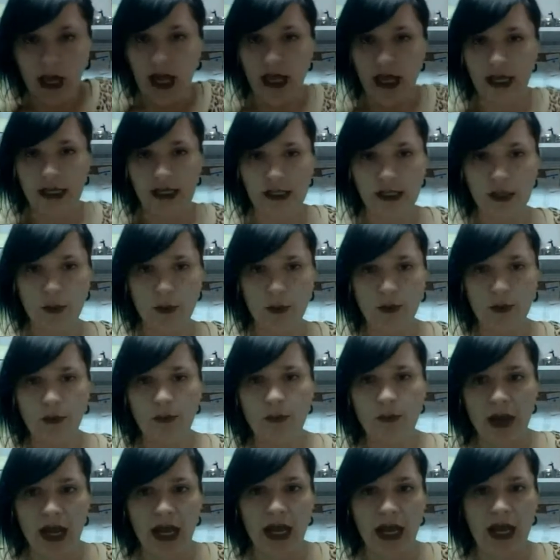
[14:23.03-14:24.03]
As you
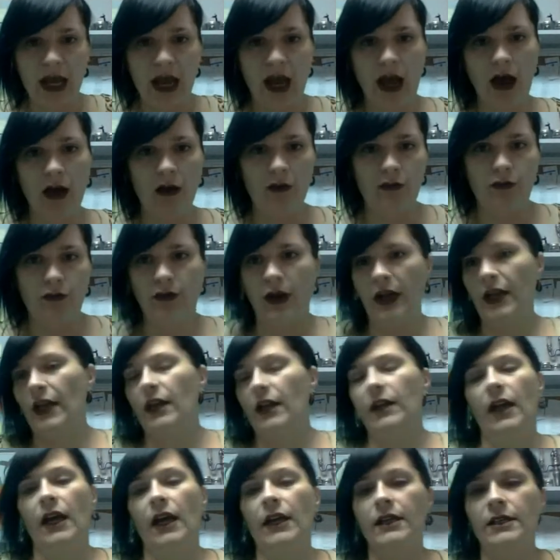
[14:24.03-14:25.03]
may have
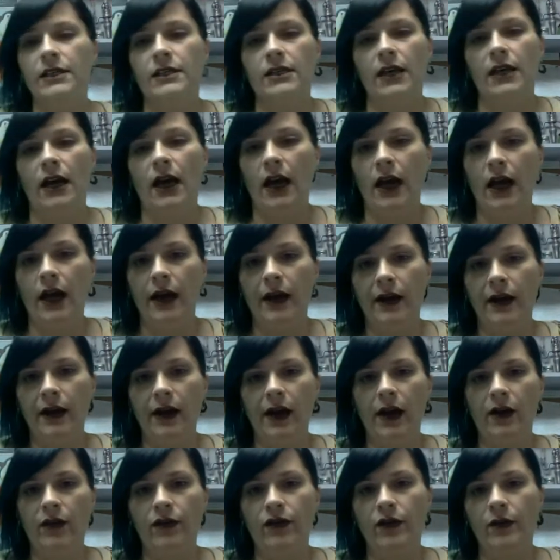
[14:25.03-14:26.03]
recognized,
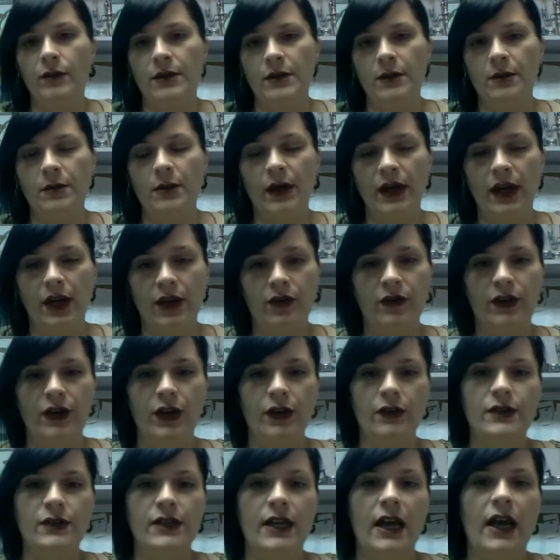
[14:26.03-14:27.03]
from some of my other
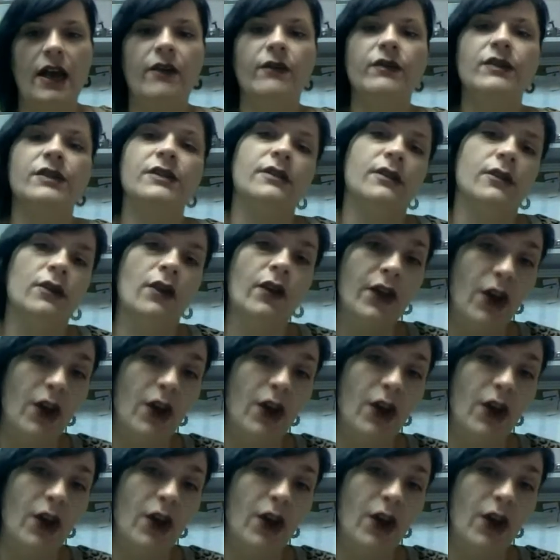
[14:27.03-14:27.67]
videos, I have a son